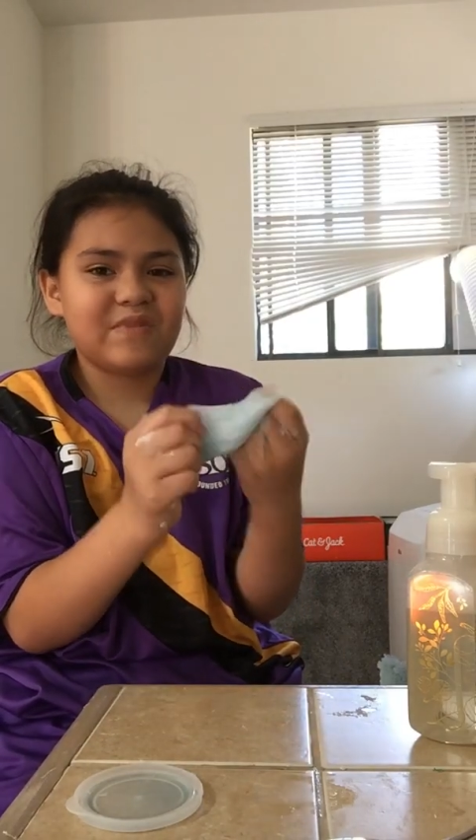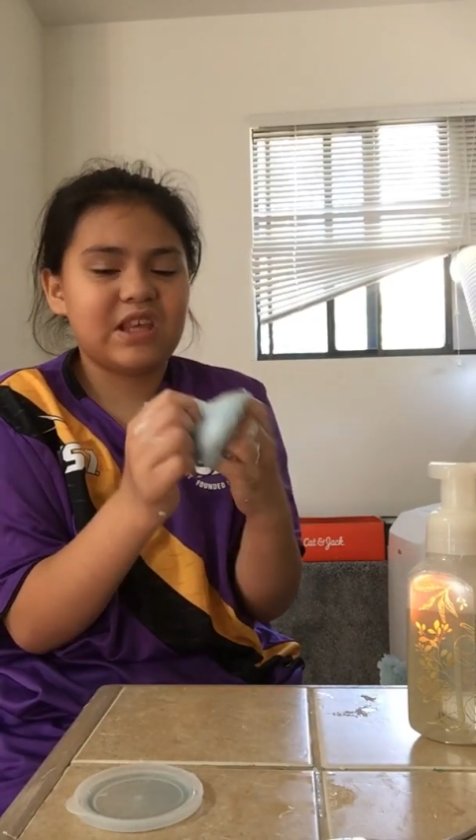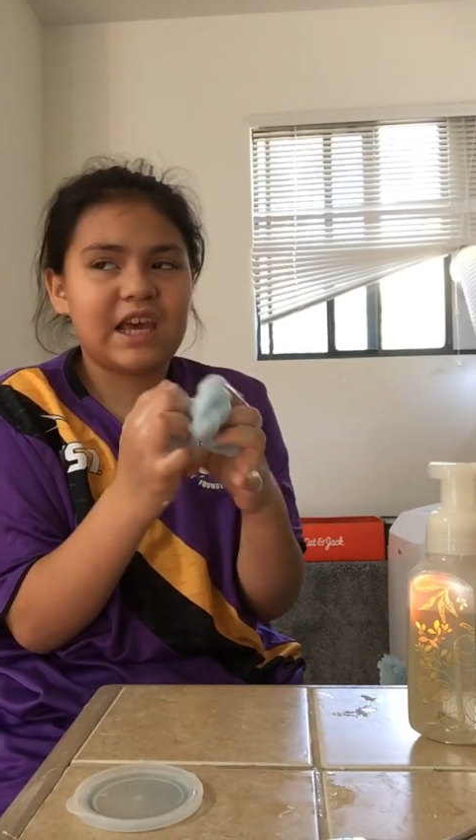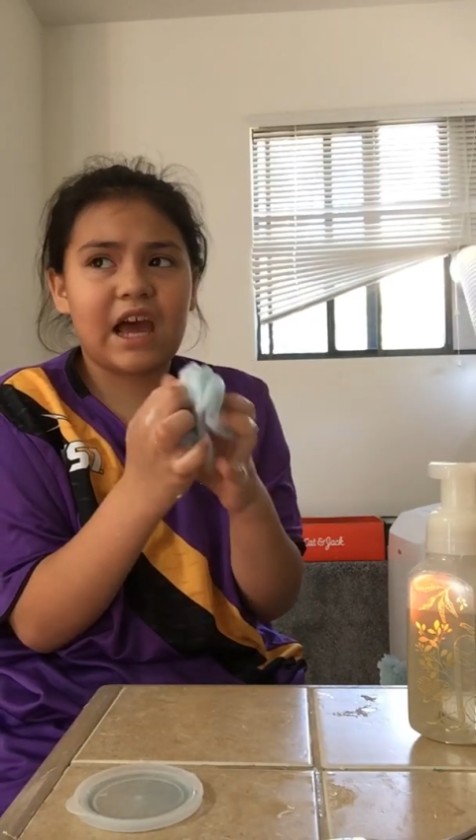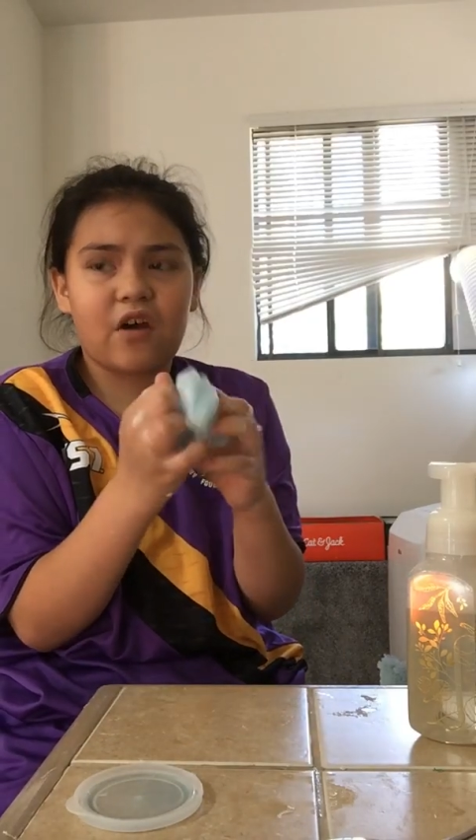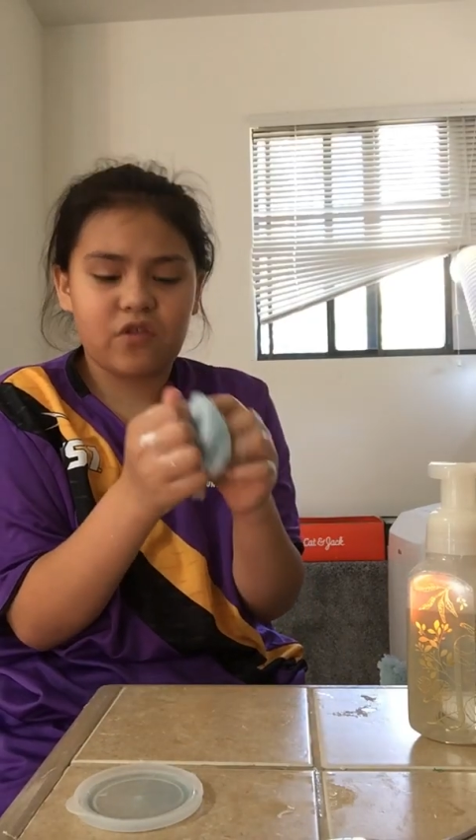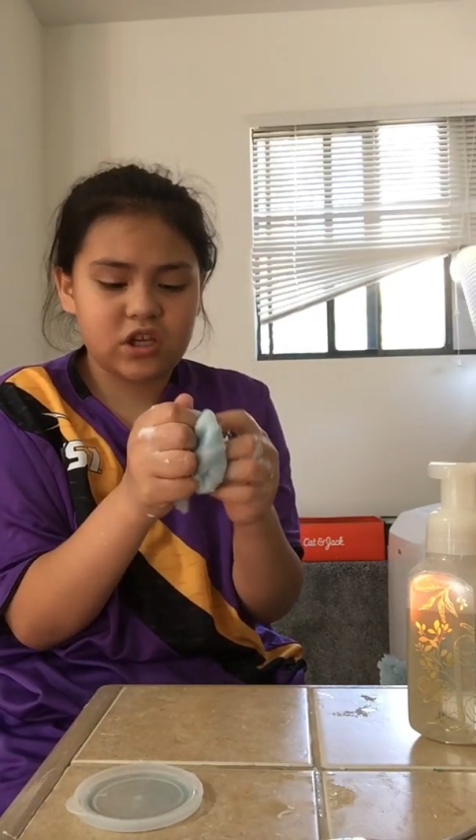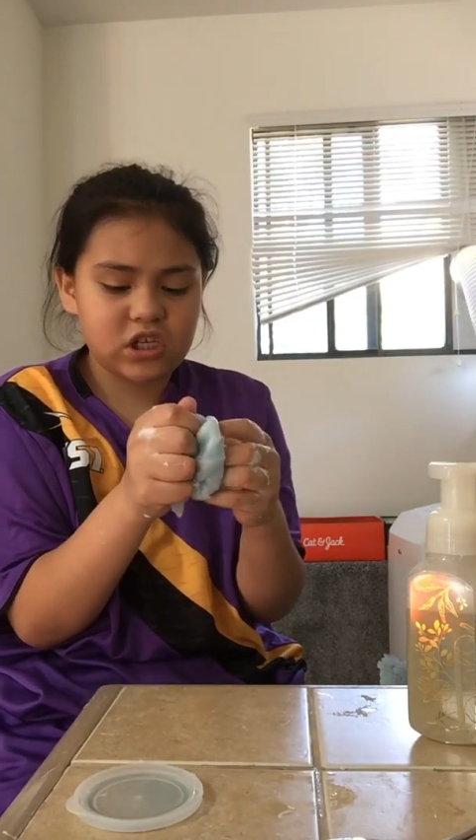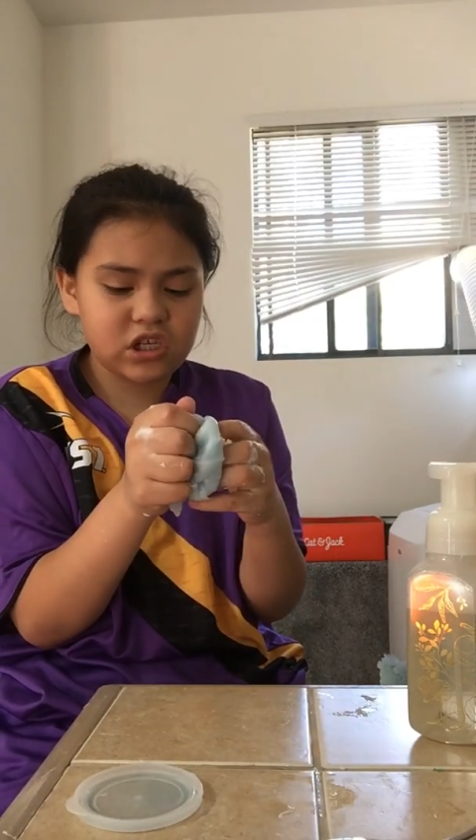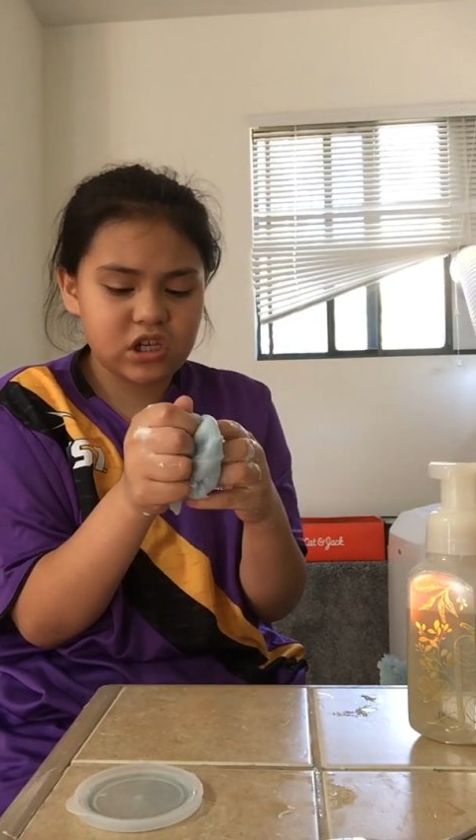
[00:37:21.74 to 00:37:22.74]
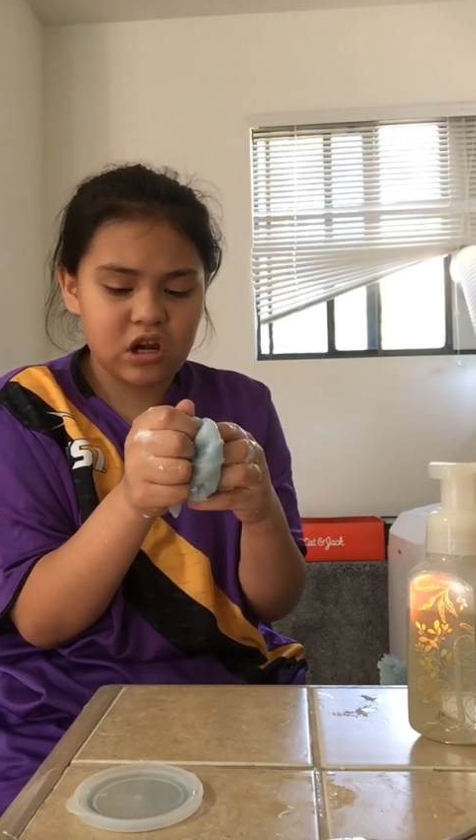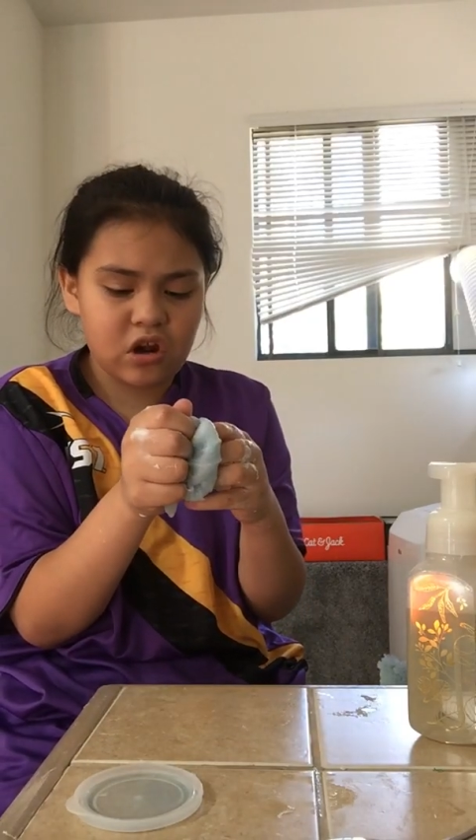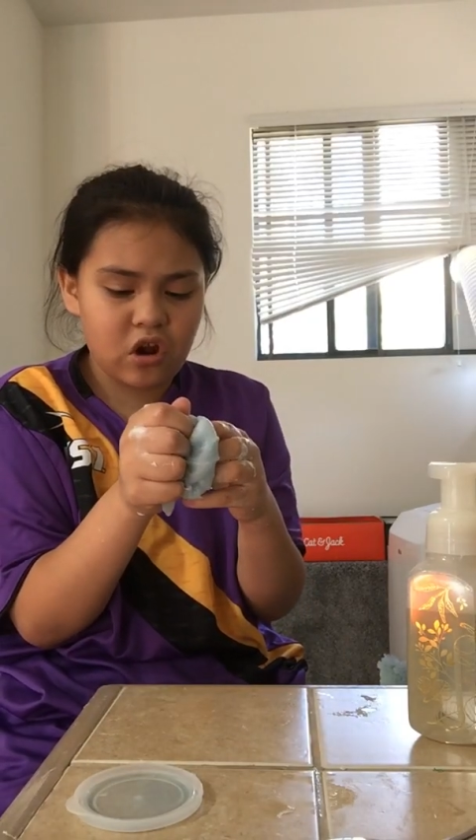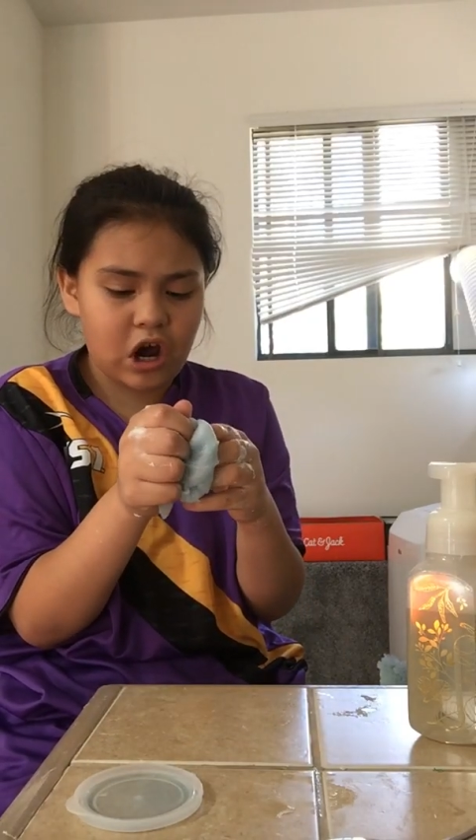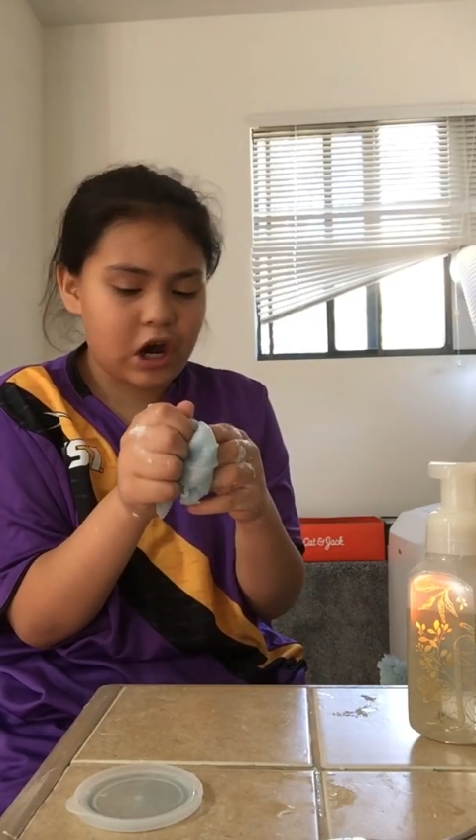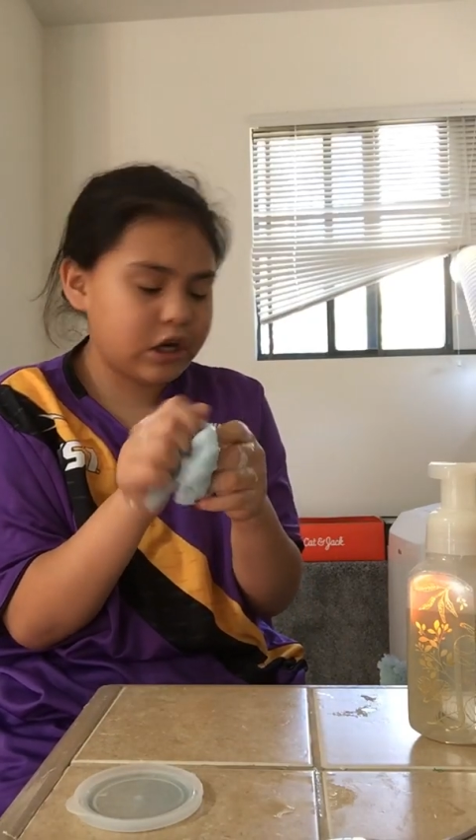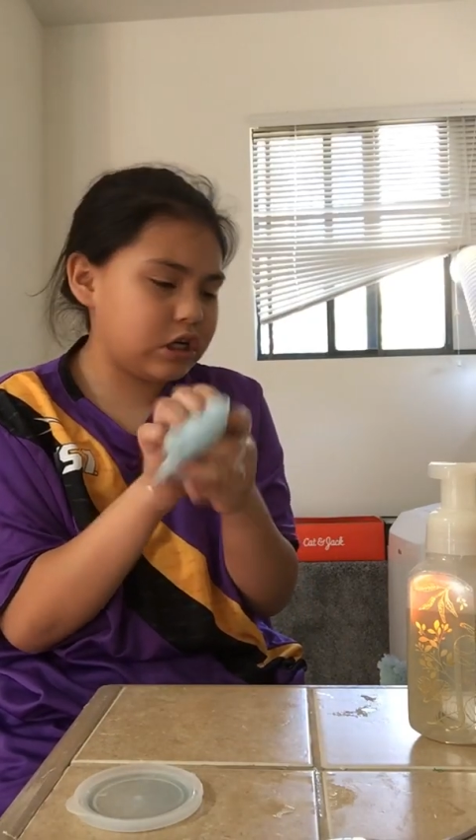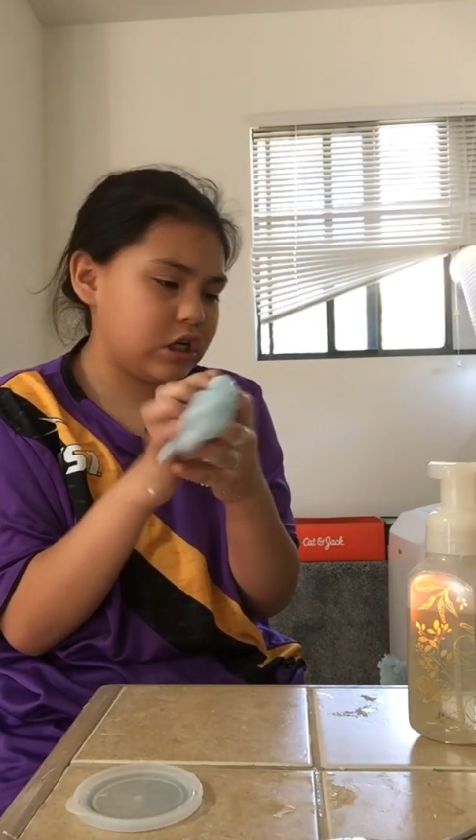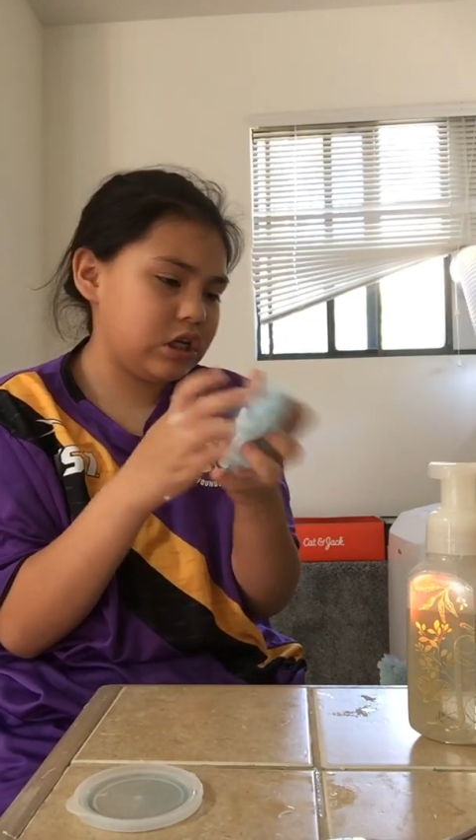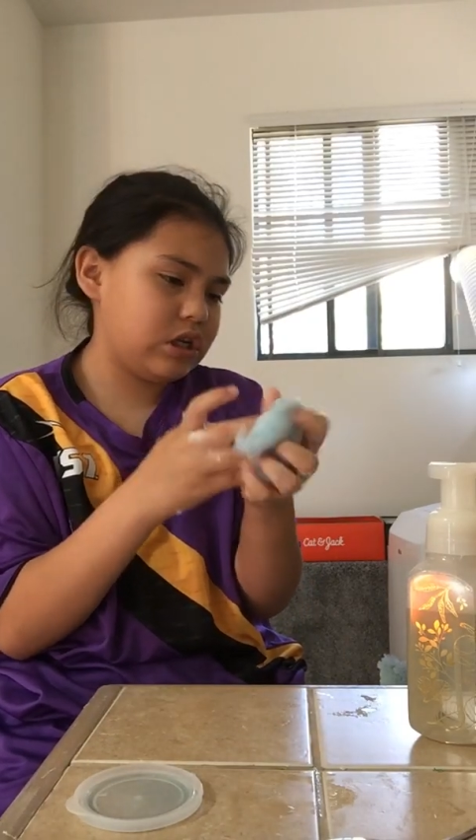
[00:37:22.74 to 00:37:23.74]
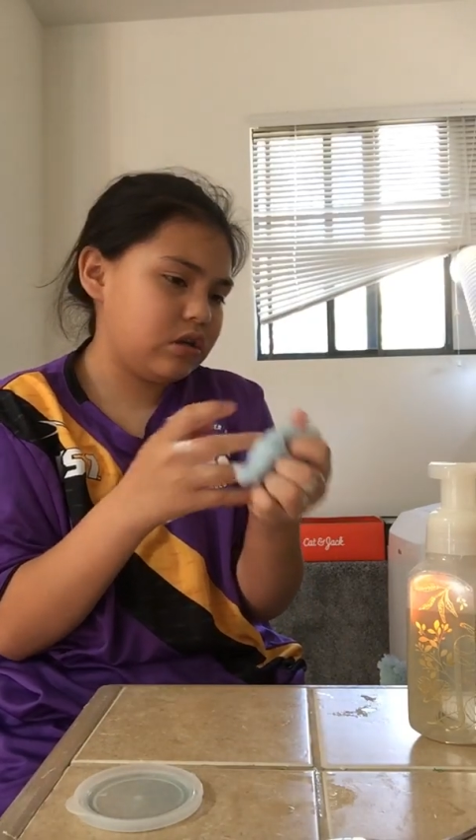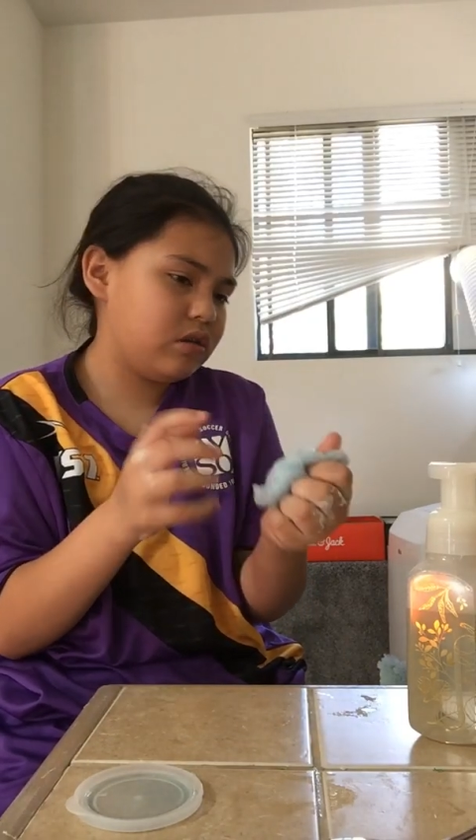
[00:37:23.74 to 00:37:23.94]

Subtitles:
Yeah, this is not gonna